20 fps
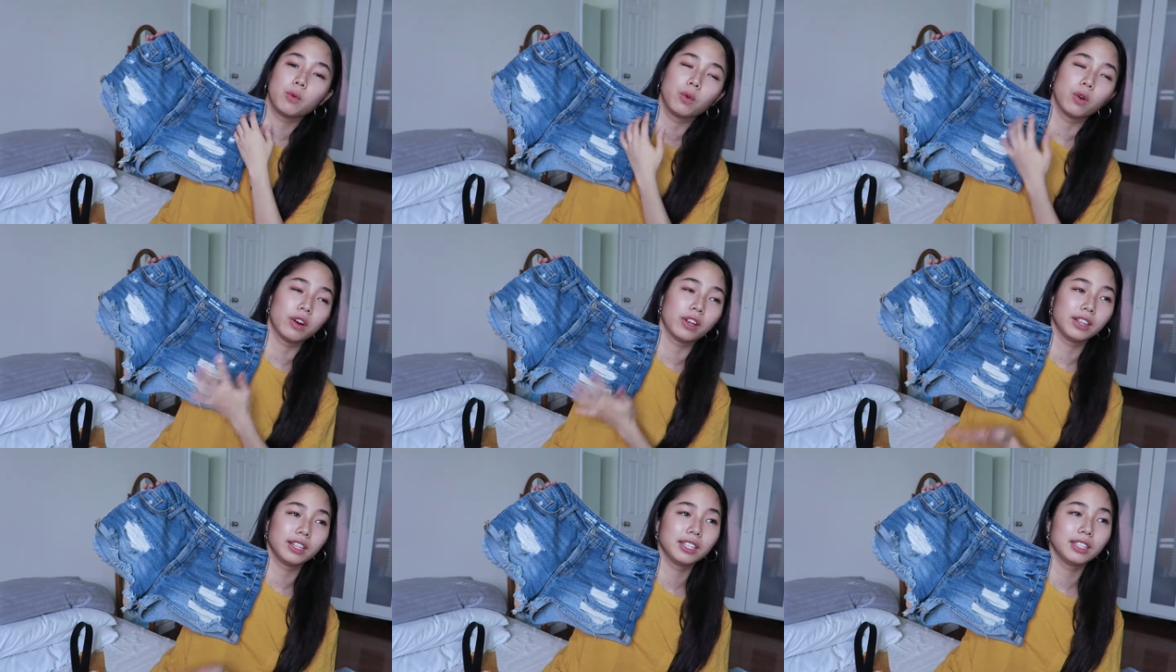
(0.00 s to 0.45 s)
I
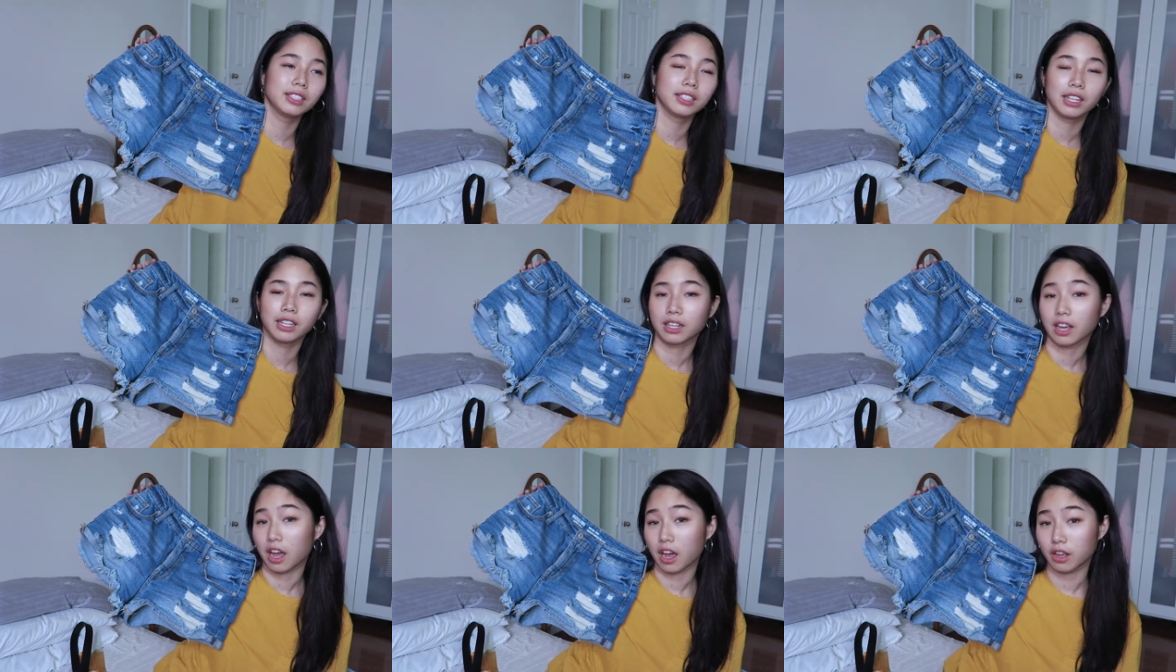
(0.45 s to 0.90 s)
wore these
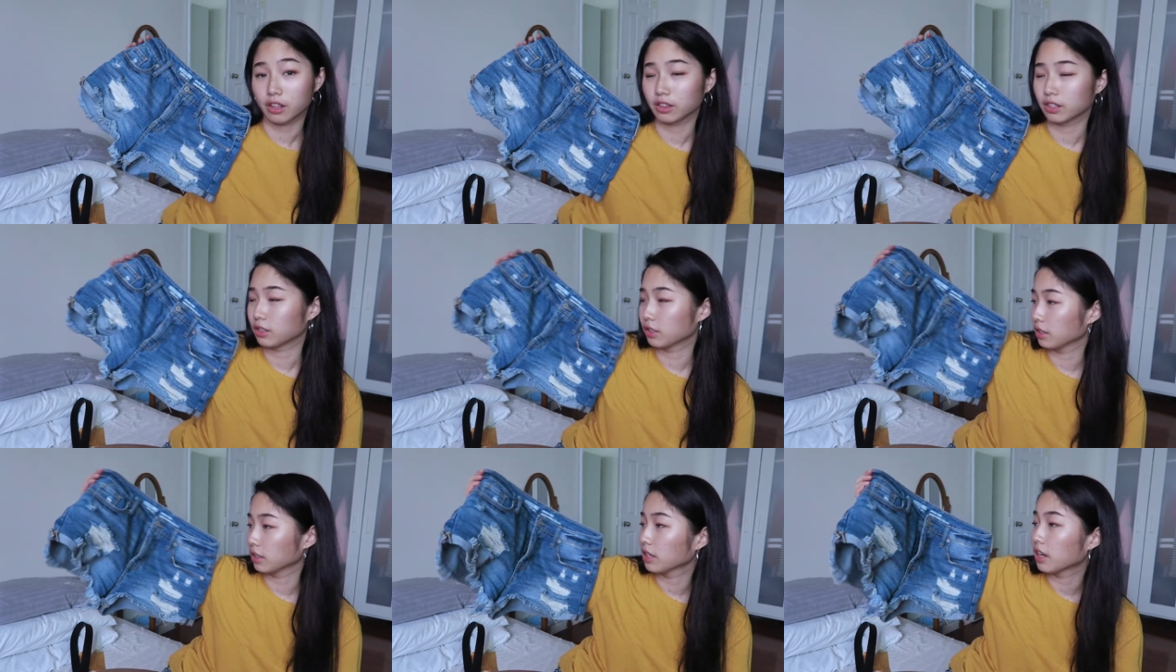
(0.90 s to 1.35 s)
like
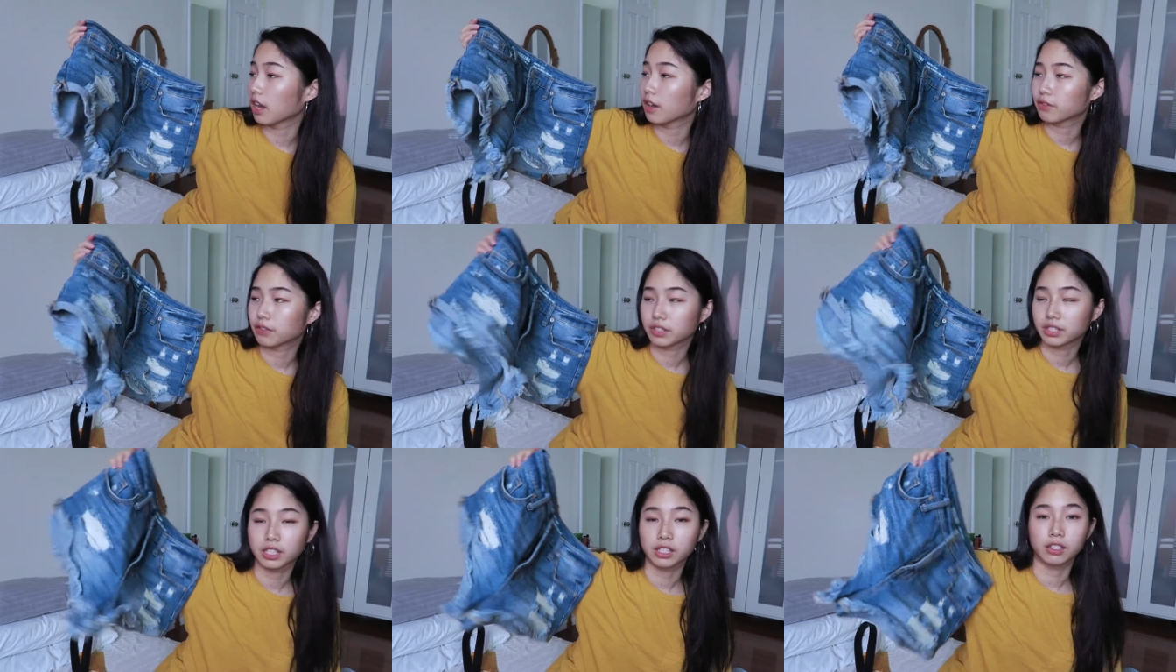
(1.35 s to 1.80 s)
literally
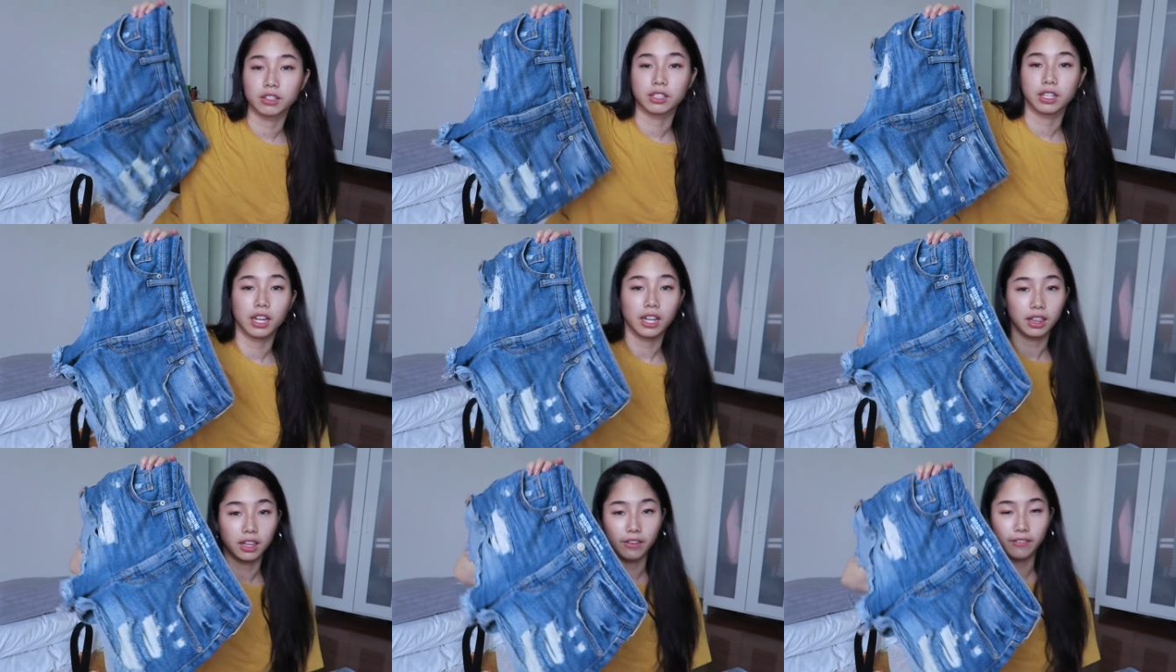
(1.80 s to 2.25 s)
every single
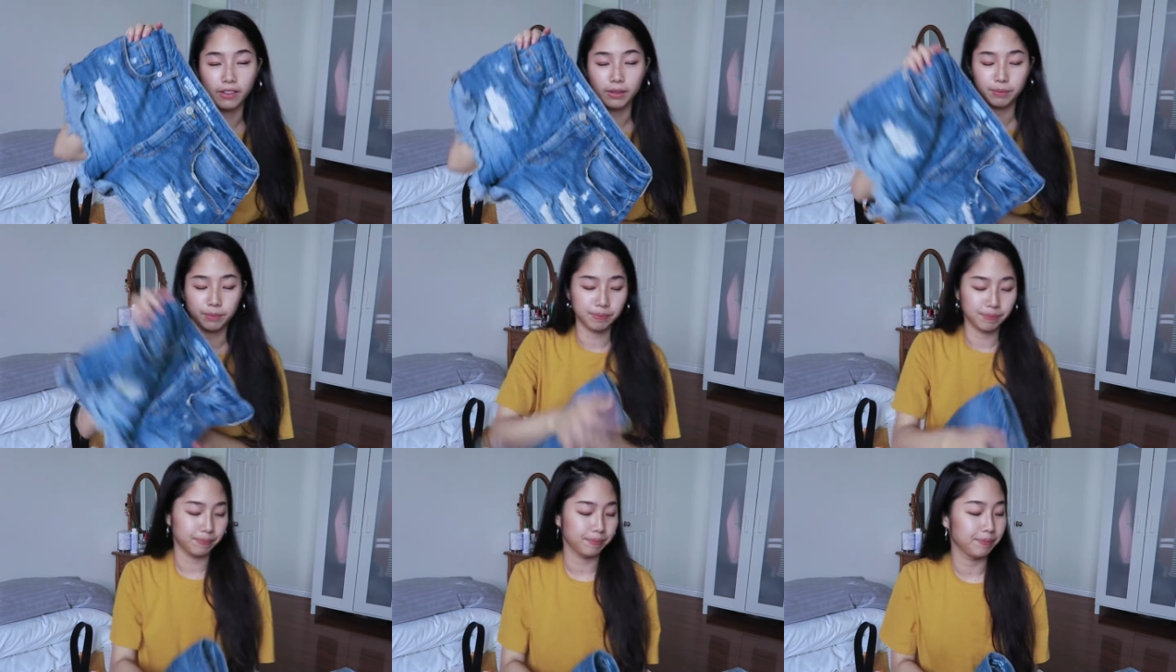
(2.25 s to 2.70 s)
day I love
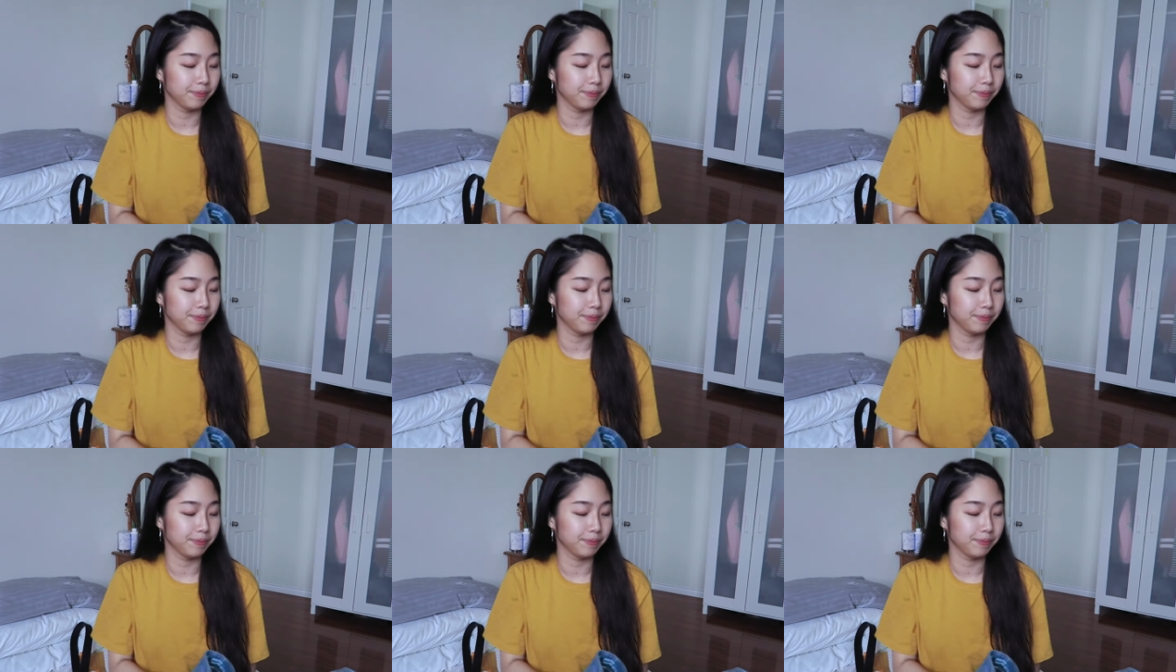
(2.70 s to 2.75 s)
it